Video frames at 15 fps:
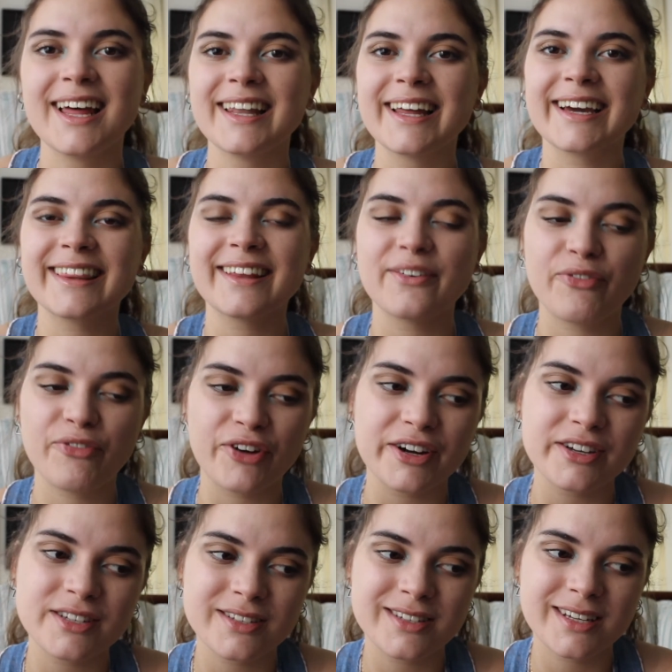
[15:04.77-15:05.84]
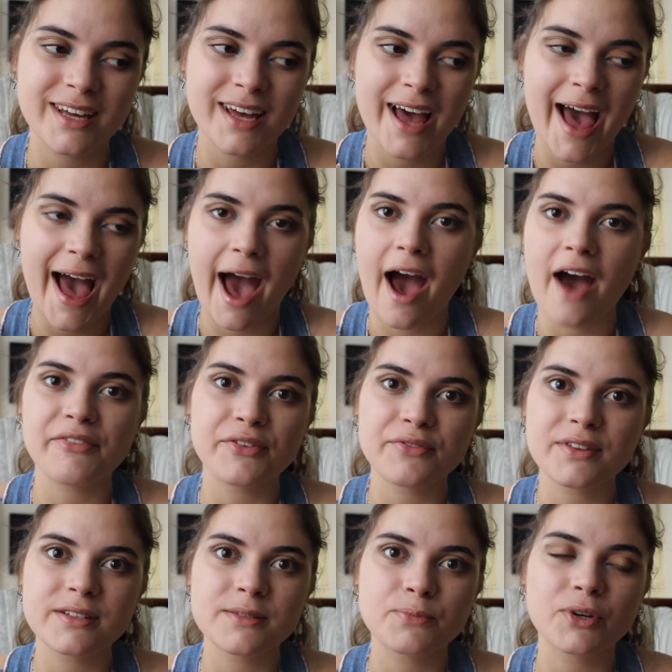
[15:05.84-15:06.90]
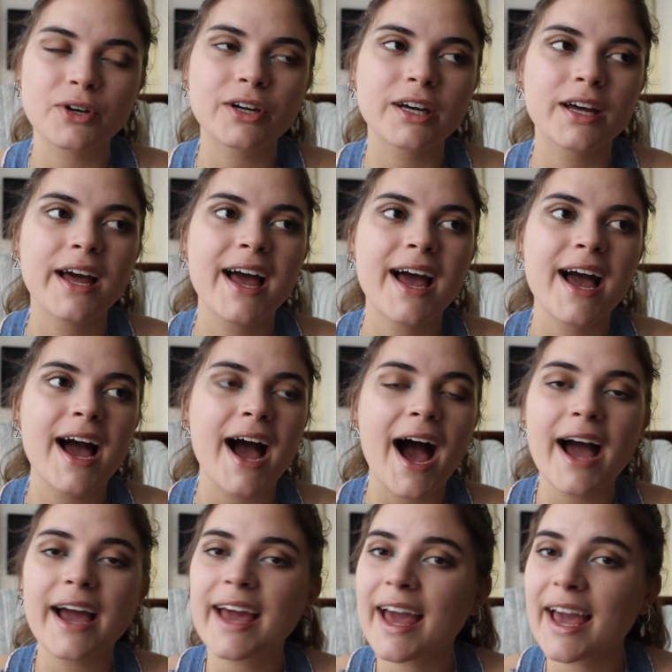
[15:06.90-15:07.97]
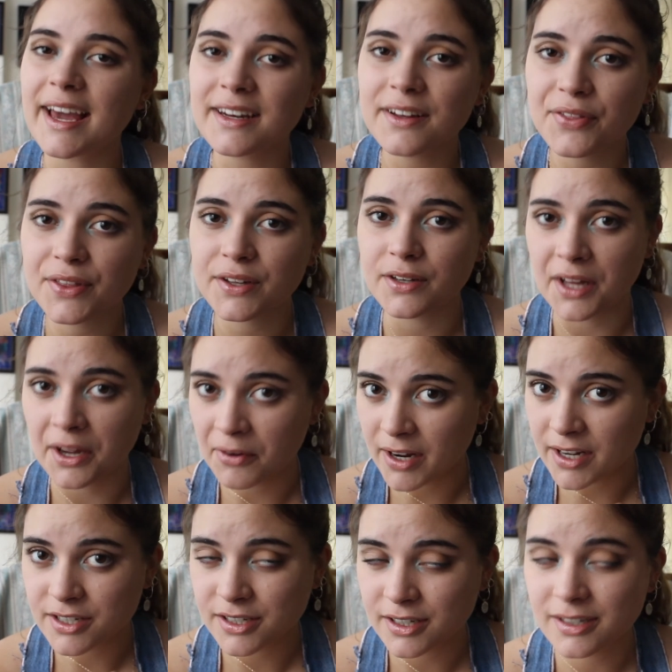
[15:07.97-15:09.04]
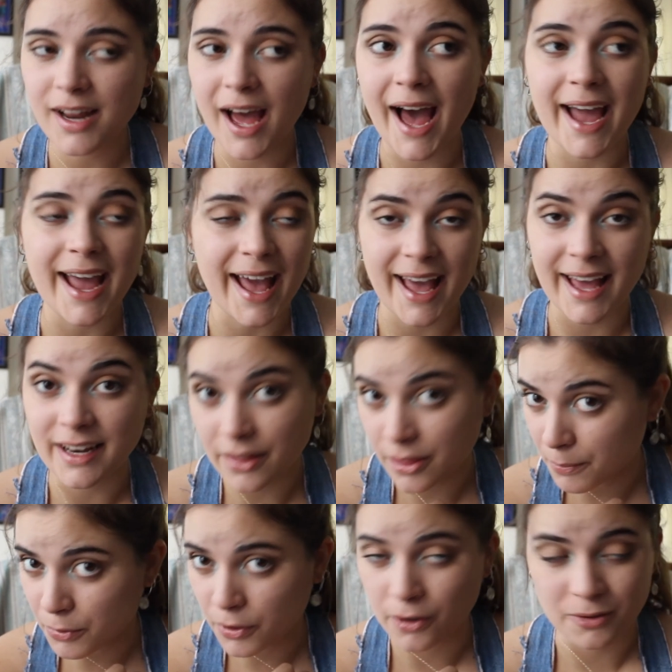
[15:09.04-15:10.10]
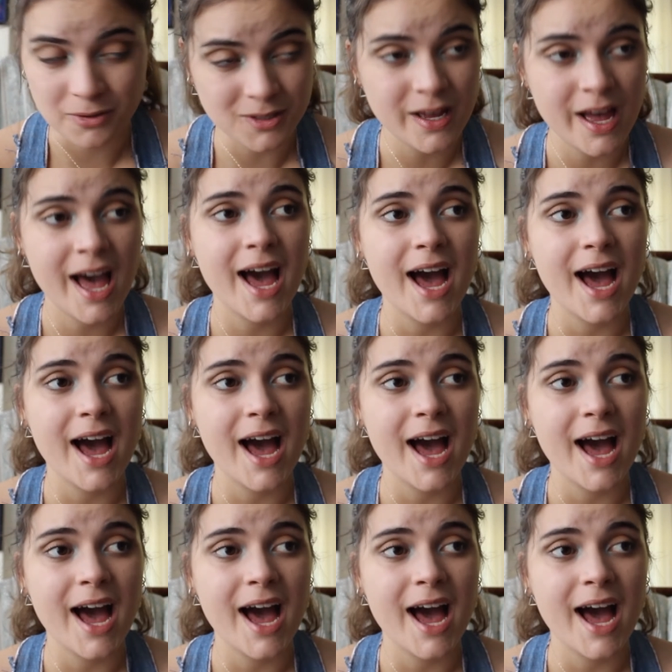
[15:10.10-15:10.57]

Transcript: Like the first half of this book, I hated the narration, I hated the prose.